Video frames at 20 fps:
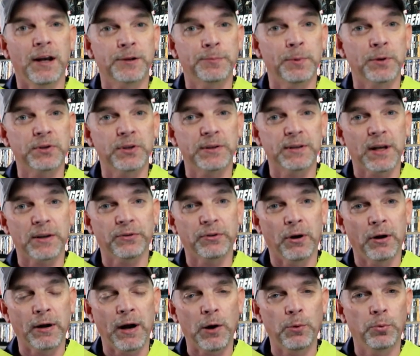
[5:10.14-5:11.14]
as much as I
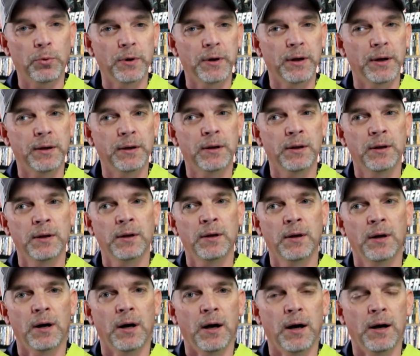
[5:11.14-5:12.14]
thought I would.
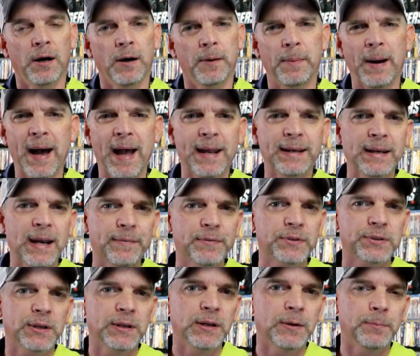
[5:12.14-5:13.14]
Um, I had
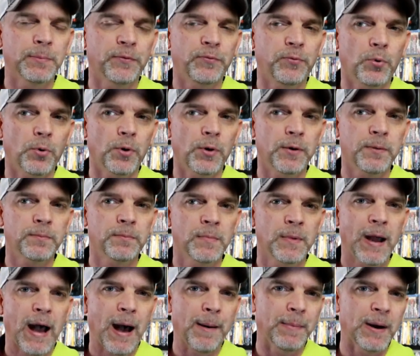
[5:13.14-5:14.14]
never seen it before.
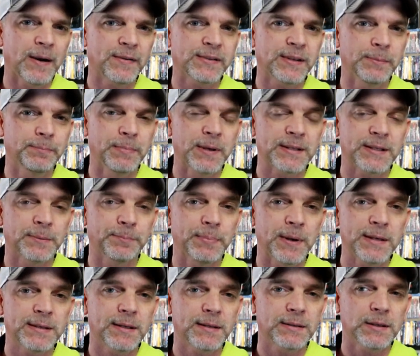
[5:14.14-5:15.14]
I might have seen bits and
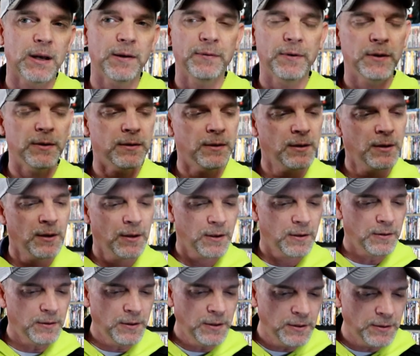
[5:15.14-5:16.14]
pieces of it.
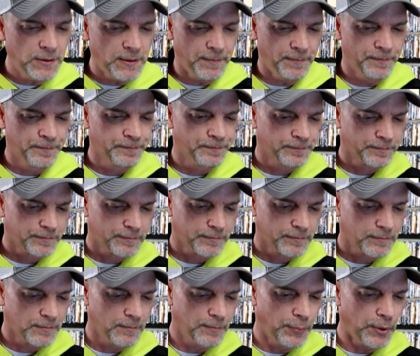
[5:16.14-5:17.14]

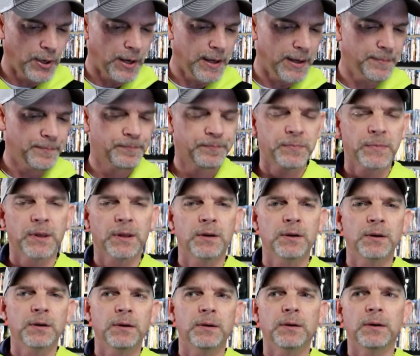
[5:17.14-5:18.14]
But
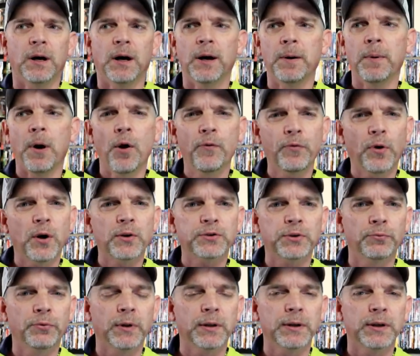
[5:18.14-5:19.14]
um, overall,
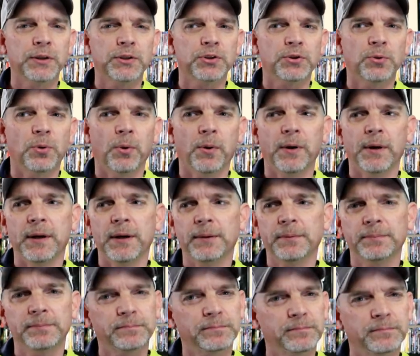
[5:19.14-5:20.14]
it's a really good
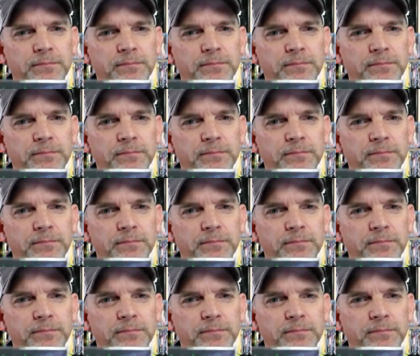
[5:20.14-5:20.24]
story.